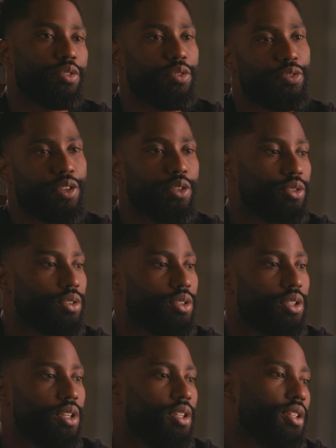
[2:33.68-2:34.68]
the field,
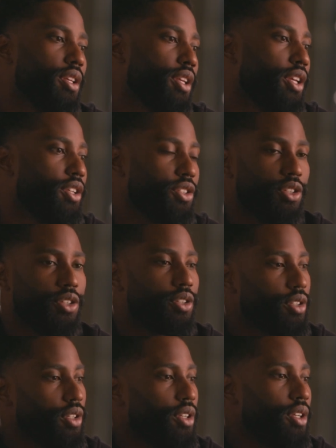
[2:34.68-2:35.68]
the easier
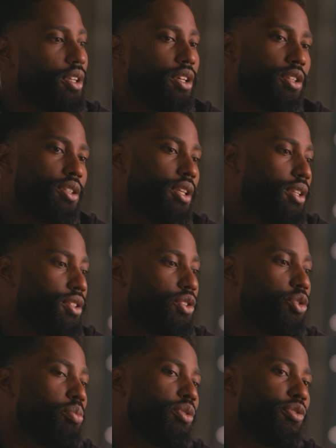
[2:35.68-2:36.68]
it is
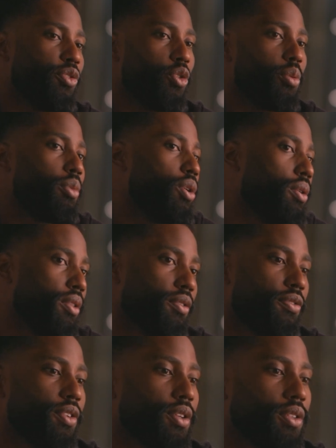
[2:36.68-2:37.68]
to perform on the
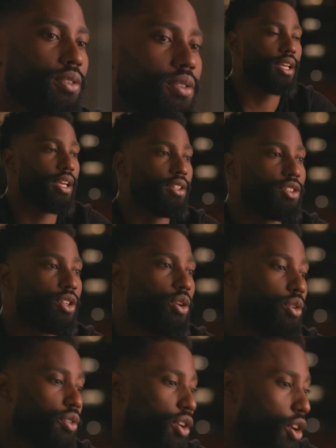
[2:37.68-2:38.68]
field. And
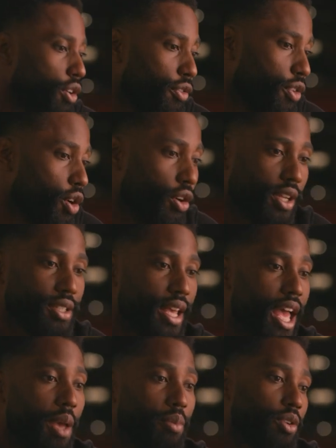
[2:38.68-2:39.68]
so for all that to
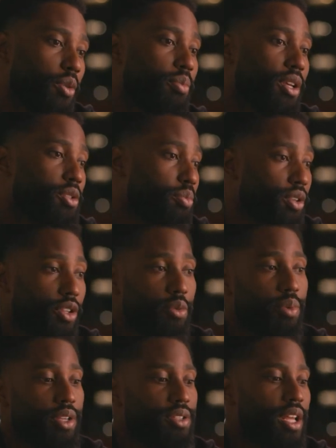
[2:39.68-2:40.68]
happen, you're best putting your
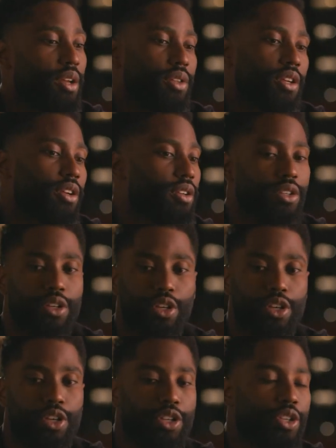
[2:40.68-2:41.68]
best out there.
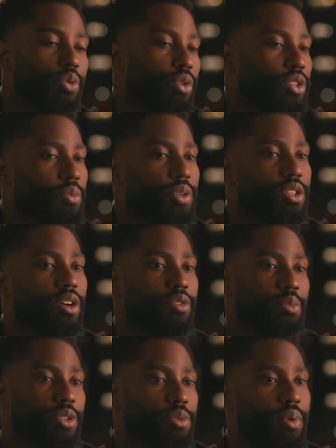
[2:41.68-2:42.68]
You want to be as
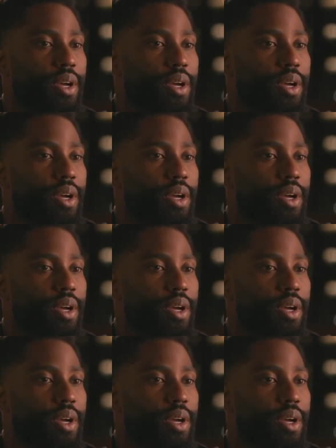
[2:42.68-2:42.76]
comfortable as